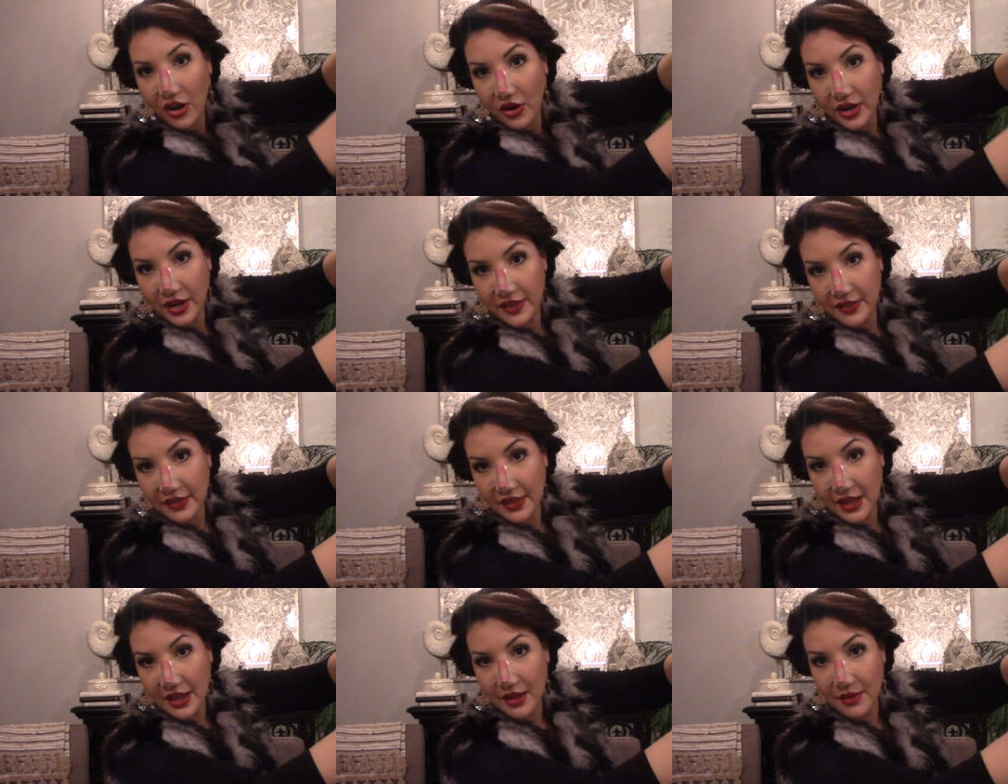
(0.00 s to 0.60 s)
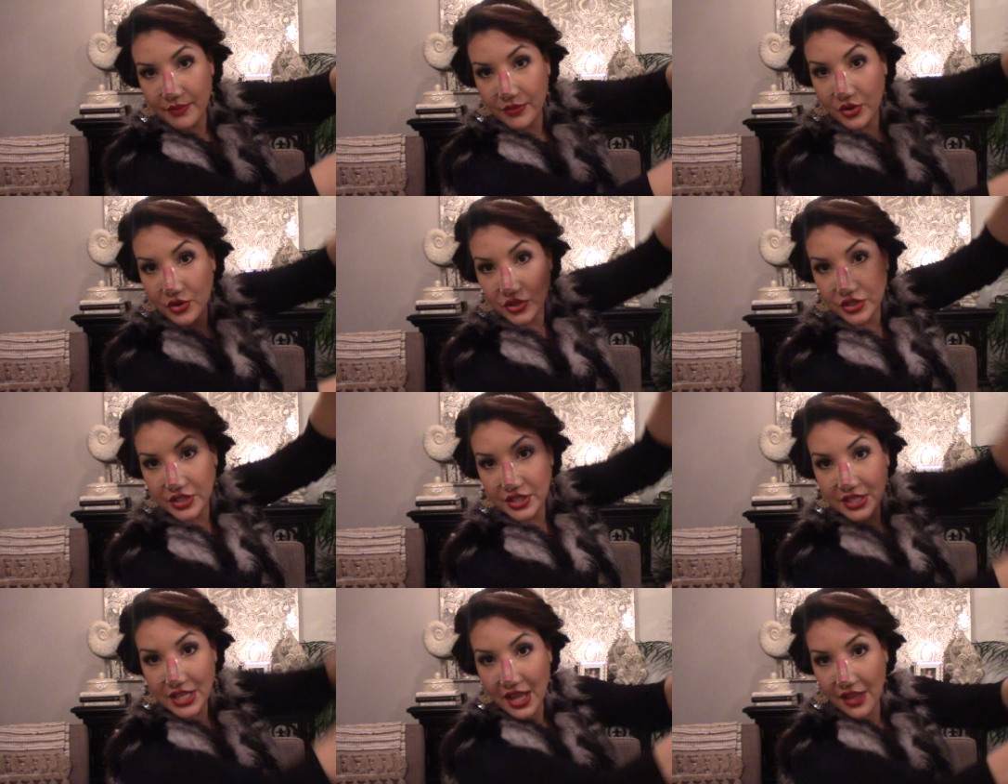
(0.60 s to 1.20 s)
in them. There's
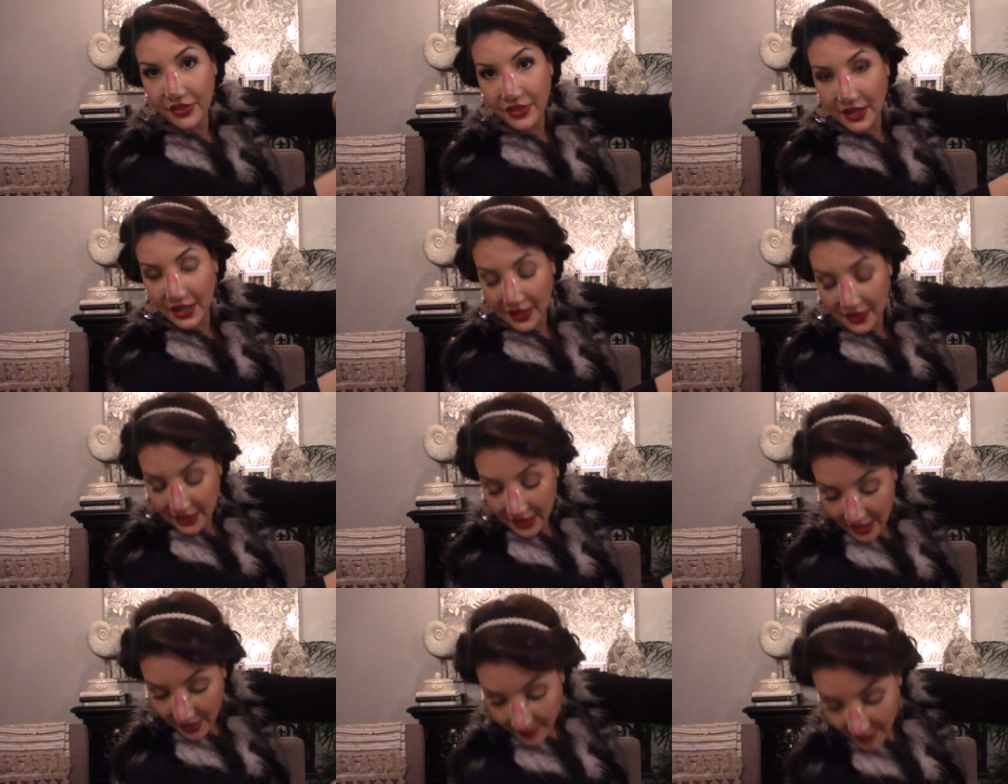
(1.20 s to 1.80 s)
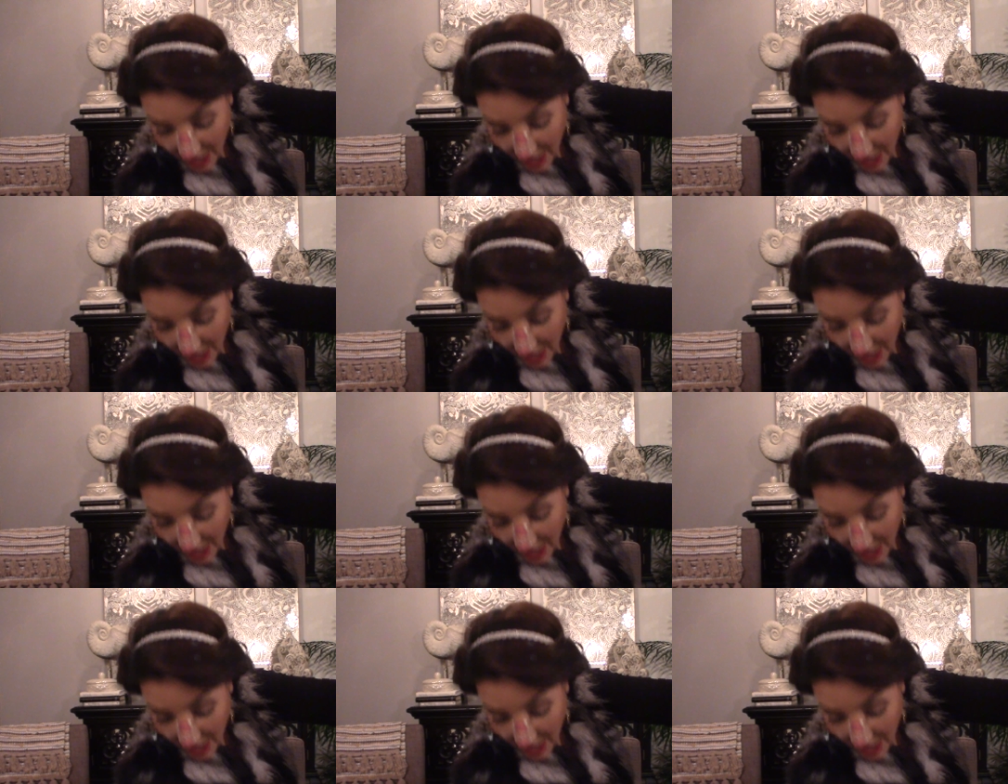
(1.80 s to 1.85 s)
nothing in them.